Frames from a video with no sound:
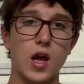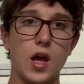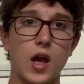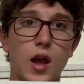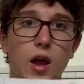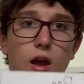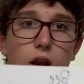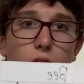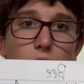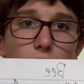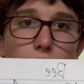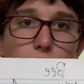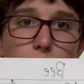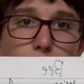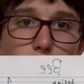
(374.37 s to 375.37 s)
And I
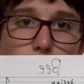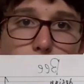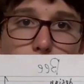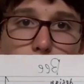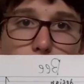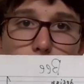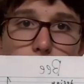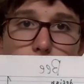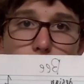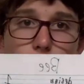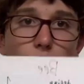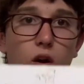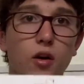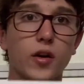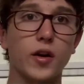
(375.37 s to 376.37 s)
am
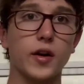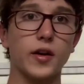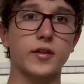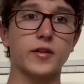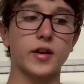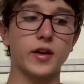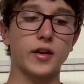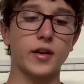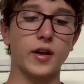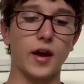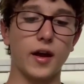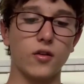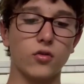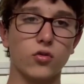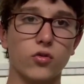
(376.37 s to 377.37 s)
sorry to
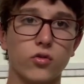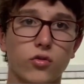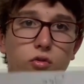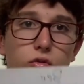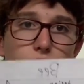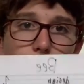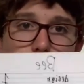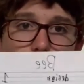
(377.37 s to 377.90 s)
announce,